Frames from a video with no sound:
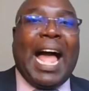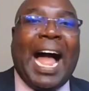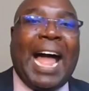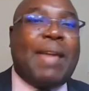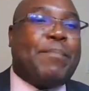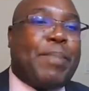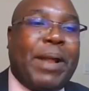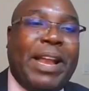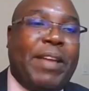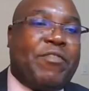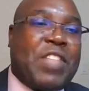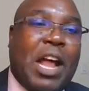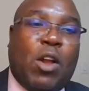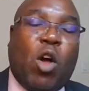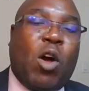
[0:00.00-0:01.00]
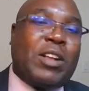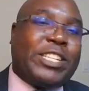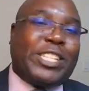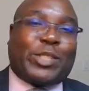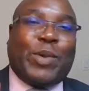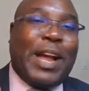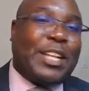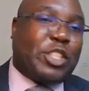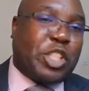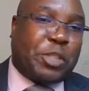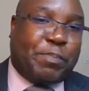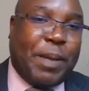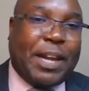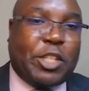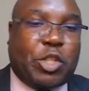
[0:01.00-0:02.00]
I believe the Lord is going to
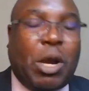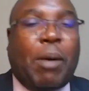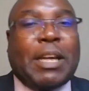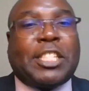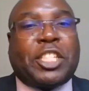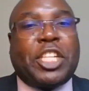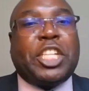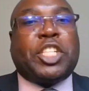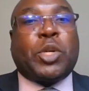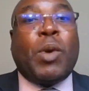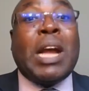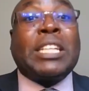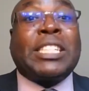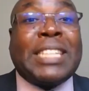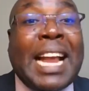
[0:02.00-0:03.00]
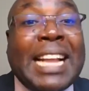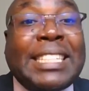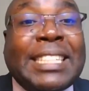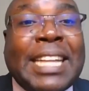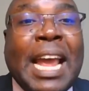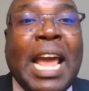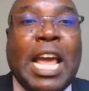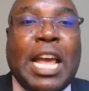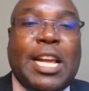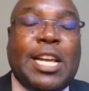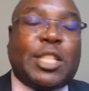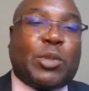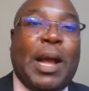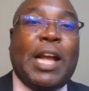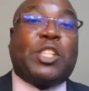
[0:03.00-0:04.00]
speak to our situations.
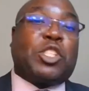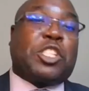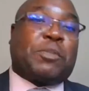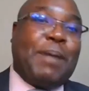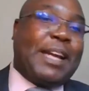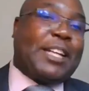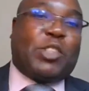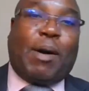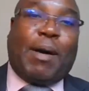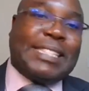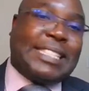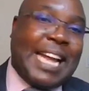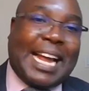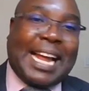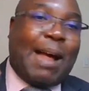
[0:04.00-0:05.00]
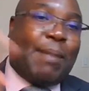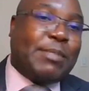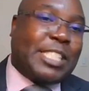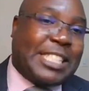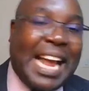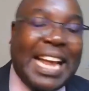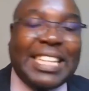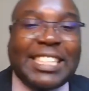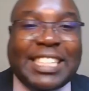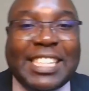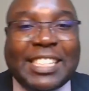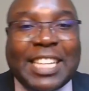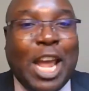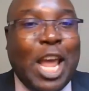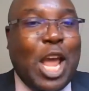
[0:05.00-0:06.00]
He's going to speak to our
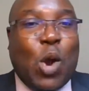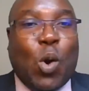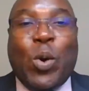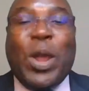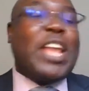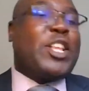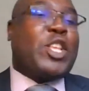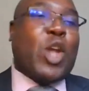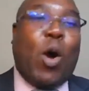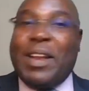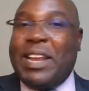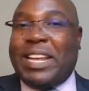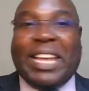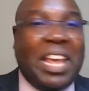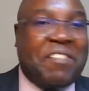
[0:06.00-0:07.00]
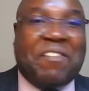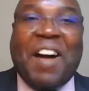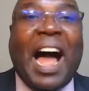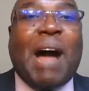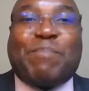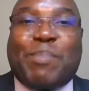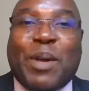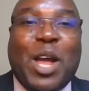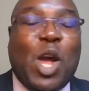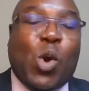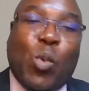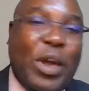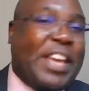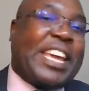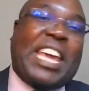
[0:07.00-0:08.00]
circumstances. We don't give up.
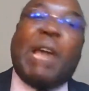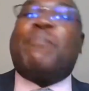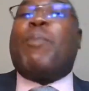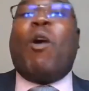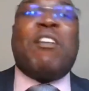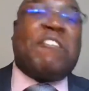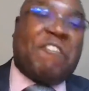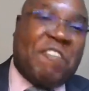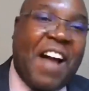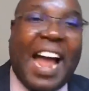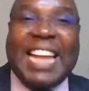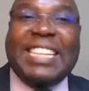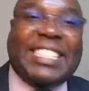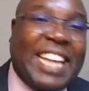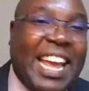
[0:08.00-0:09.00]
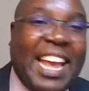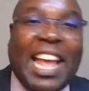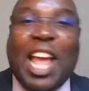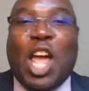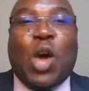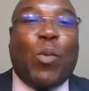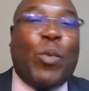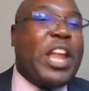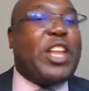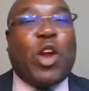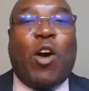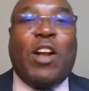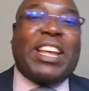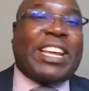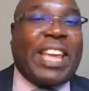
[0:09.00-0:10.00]
We keep on fighting. We
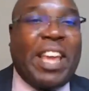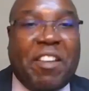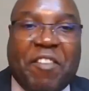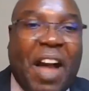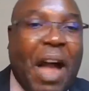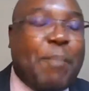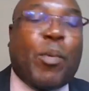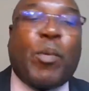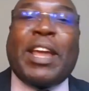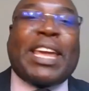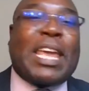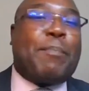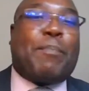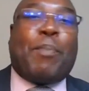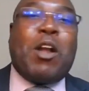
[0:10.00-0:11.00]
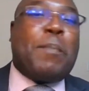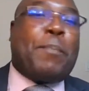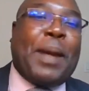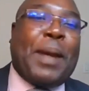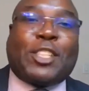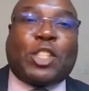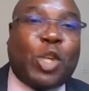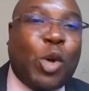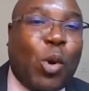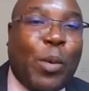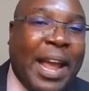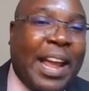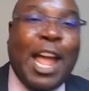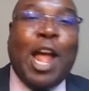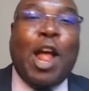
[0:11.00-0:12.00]
don't give up. We keep on
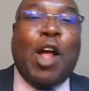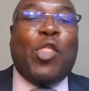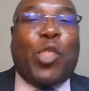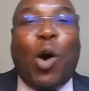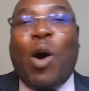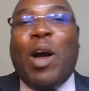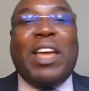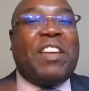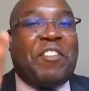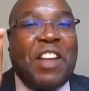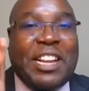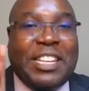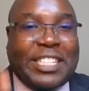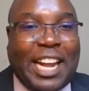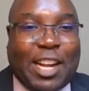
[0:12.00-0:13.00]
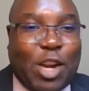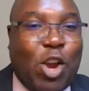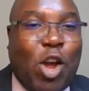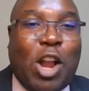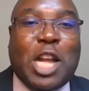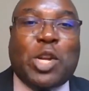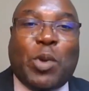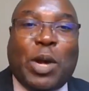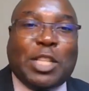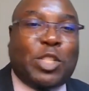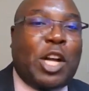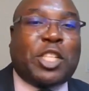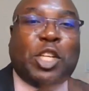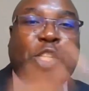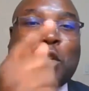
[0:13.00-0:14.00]
pursuing. Though even technology
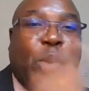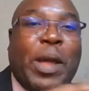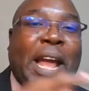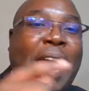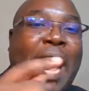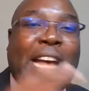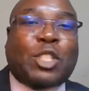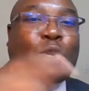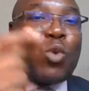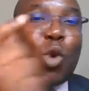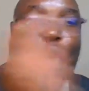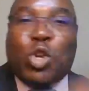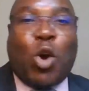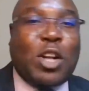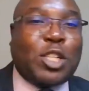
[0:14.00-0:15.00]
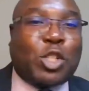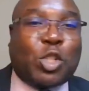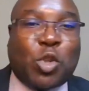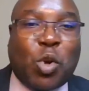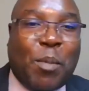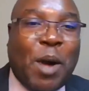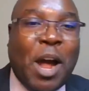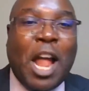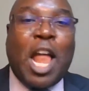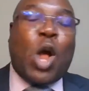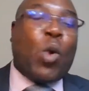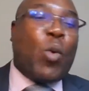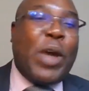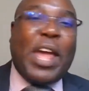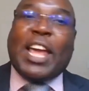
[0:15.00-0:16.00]
was not doing us good on Zoom,
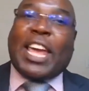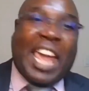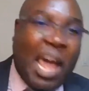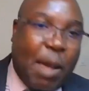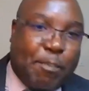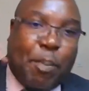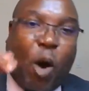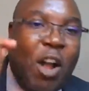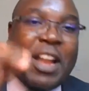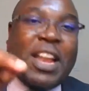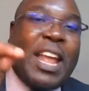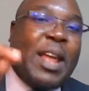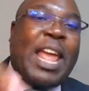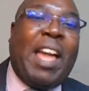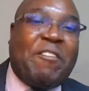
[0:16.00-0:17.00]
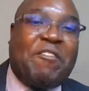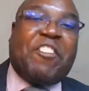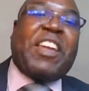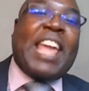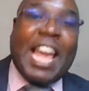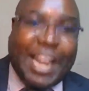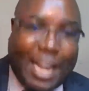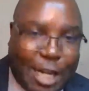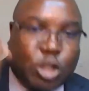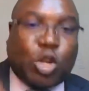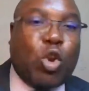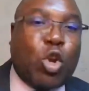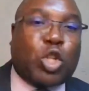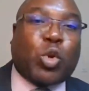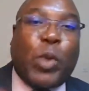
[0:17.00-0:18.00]
we keep on having a
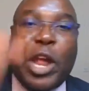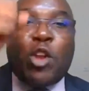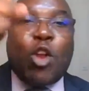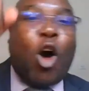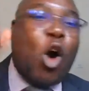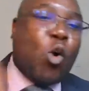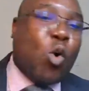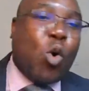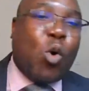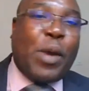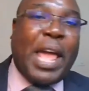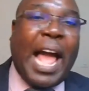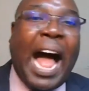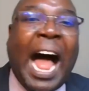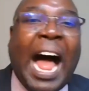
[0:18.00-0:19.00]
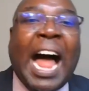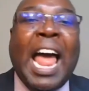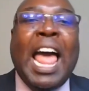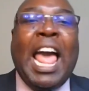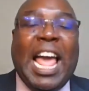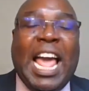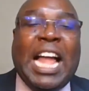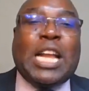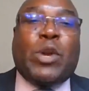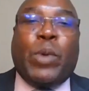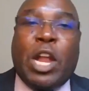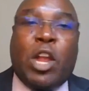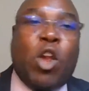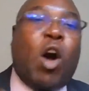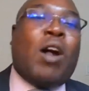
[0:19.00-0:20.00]
resolute. We know who we are and
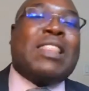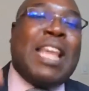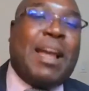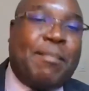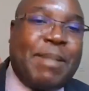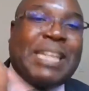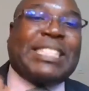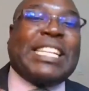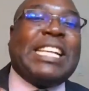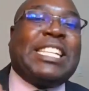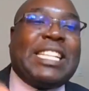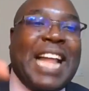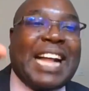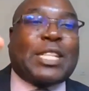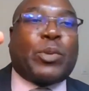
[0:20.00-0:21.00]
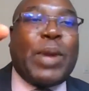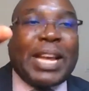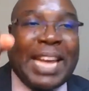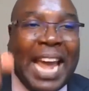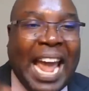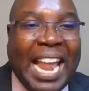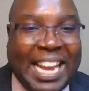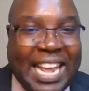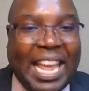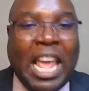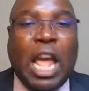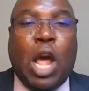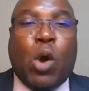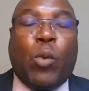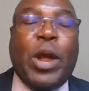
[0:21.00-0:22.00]
we know the message that we carry.
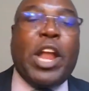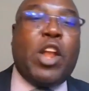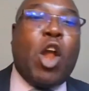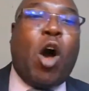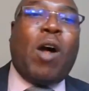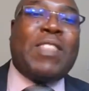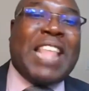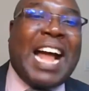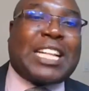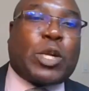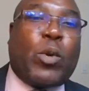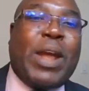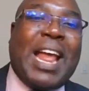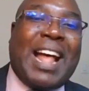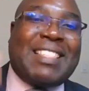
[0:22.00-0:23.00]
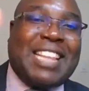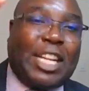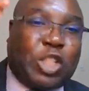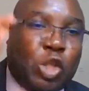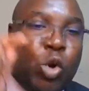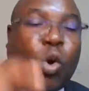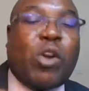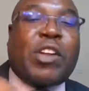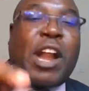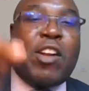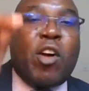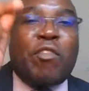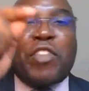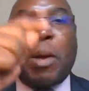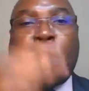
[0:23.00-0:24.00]
We know that we are the
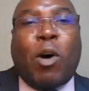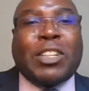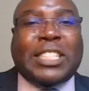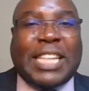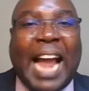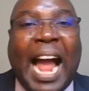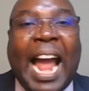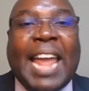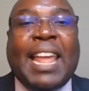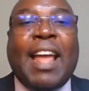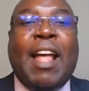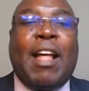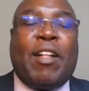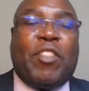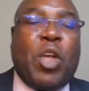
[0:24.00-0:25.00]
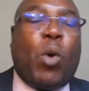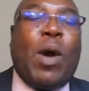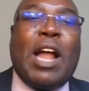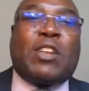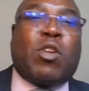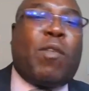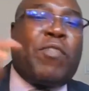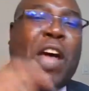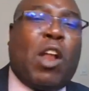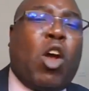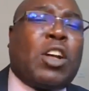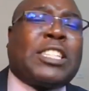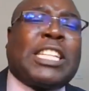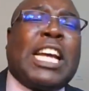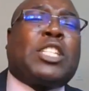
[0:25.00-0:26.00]
children of the Most High. The word of the
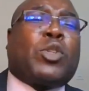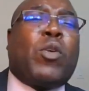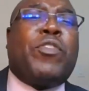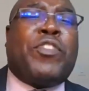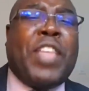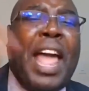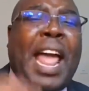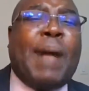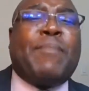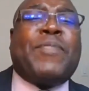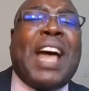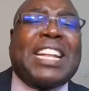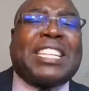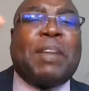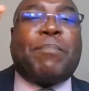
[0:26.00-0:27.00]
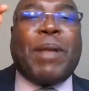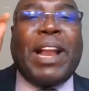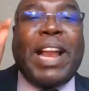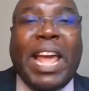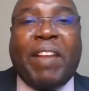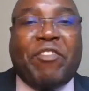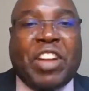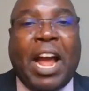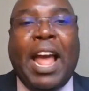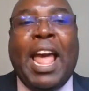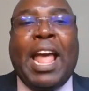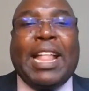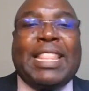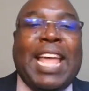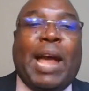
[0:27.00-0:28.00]
Lord said to them that he believed,
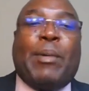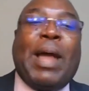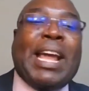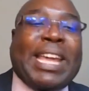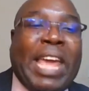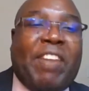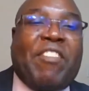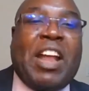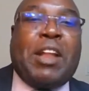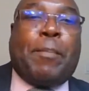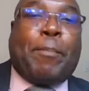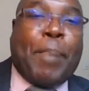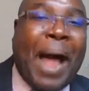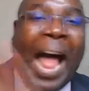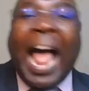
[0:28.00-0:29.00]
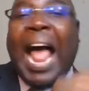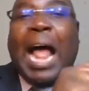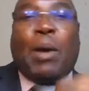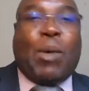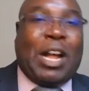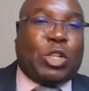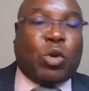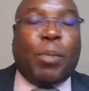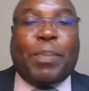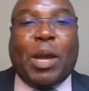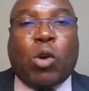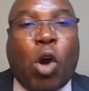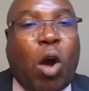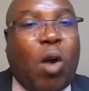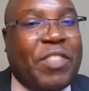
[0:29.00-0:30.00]
they were given power to
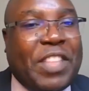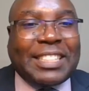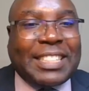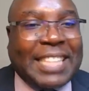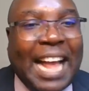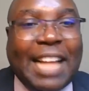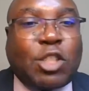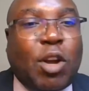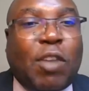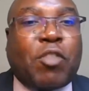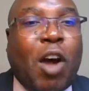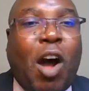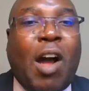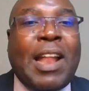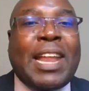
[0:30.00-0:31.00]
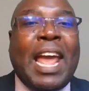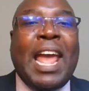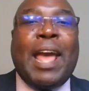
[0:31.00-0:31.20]
become sons of God.